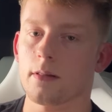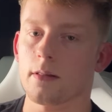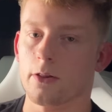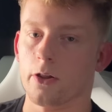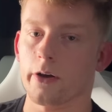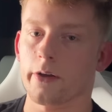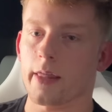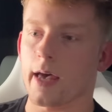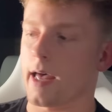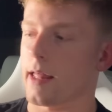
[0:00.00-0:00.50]

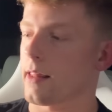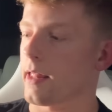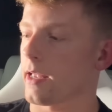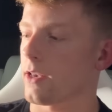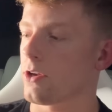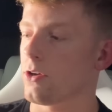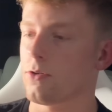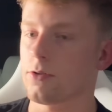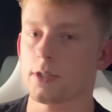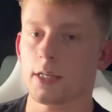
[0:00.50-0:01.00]
Look at that.
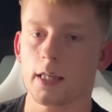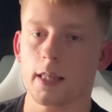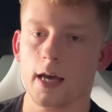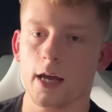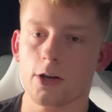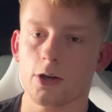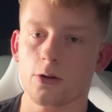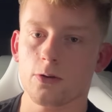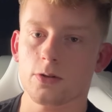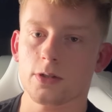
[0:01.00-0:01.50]
Like, do you see
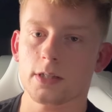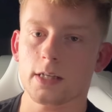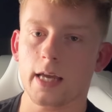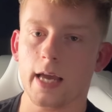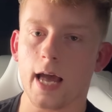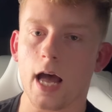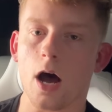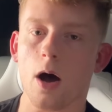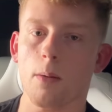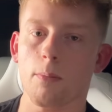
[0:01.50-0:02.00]
that? Do you
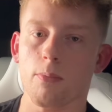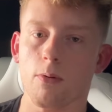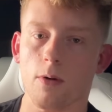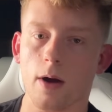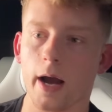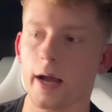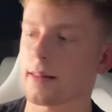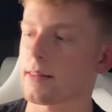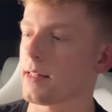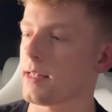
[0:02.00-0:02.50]
see how
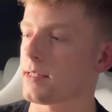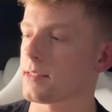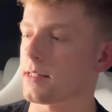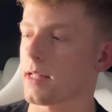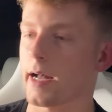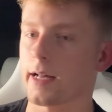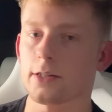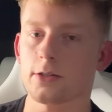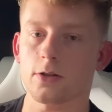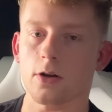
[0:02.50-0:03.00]
bright these
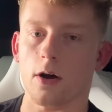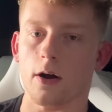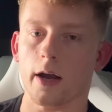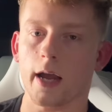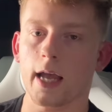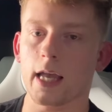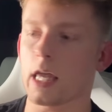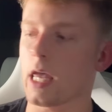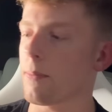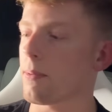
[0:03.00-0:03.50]
lights are?
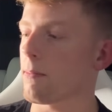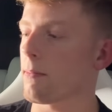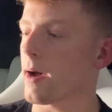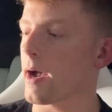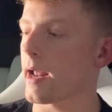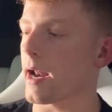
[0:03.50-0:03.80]
And keep in mind,